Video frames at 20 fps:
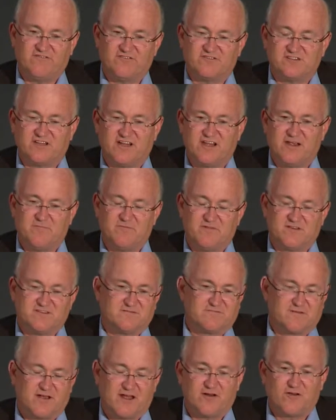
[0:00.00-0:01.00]
for sleep.
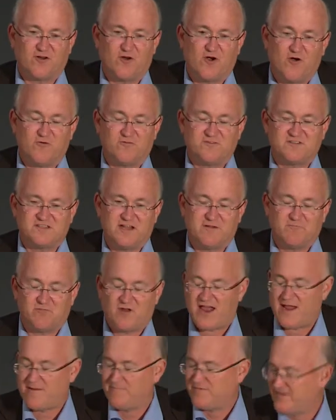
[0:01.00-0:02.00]
It's kind of your own sleep
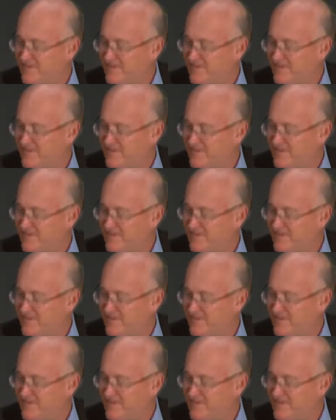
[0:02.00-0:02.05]
lab,